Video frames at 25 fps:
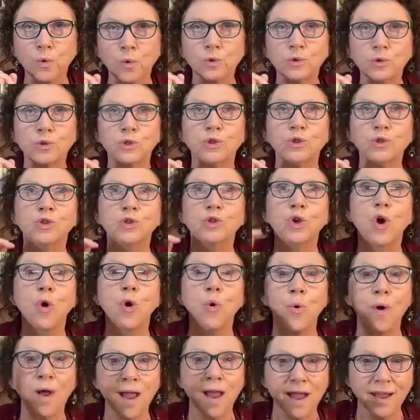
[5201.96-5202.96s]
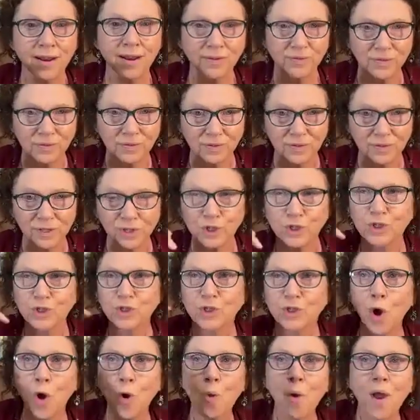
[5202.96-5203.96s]
so ahead
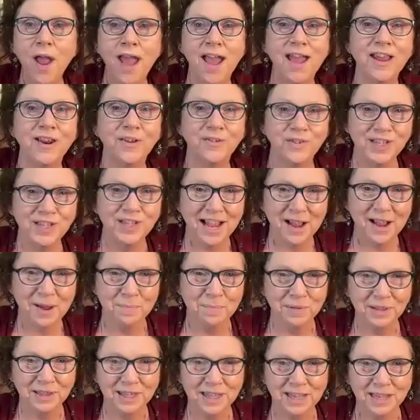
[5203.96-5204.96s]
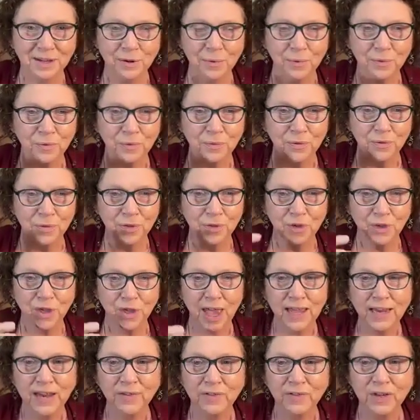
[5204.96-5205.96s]
of time, like you
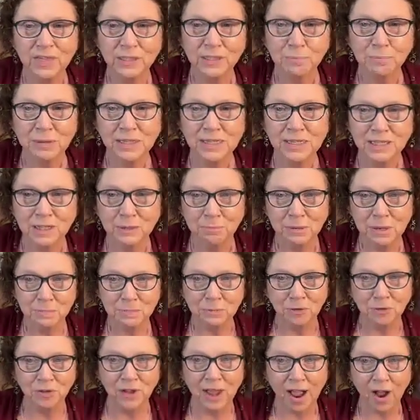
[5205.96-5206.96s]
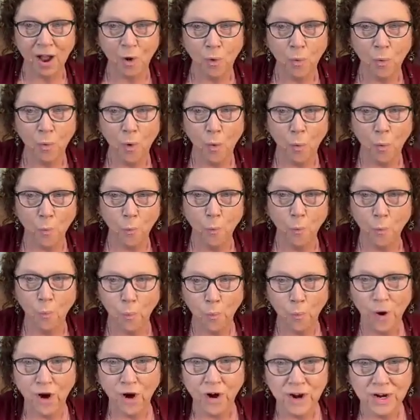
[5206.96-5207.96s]
can't even explain to the people now
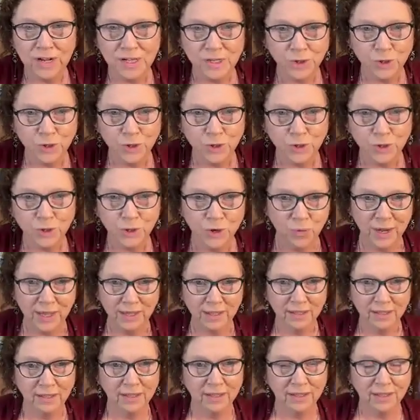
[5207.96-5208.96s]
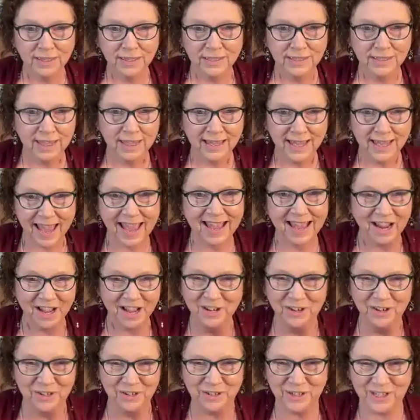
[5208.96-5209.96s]
where it is you're going because they
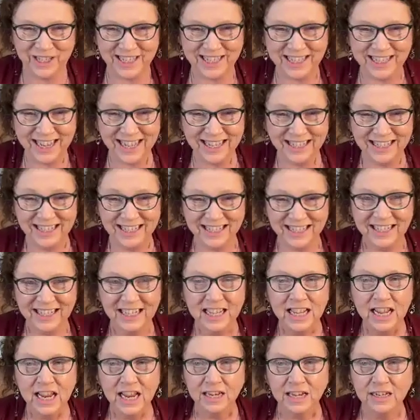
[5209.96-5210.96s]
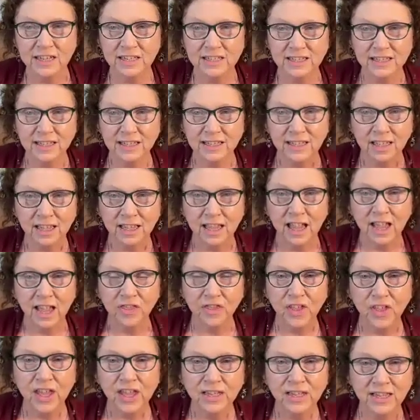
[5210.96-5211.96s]
can't understand it. And it's like,
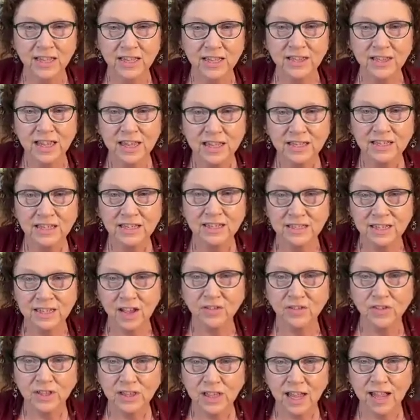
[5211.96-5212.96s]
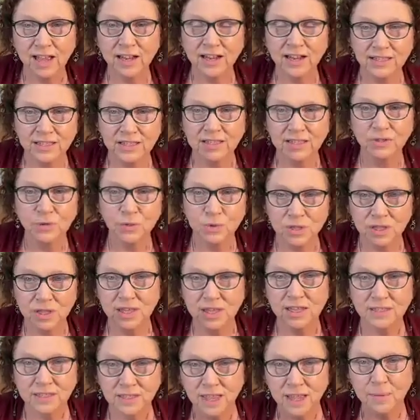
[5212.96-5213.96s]
then down the line as new
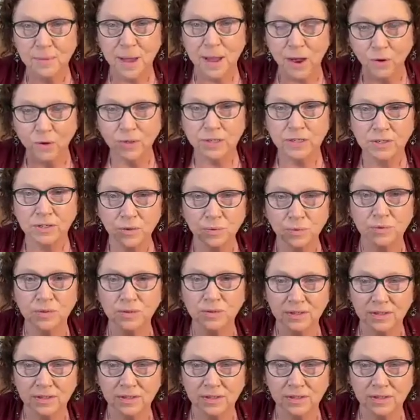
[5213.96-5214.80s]
things come out and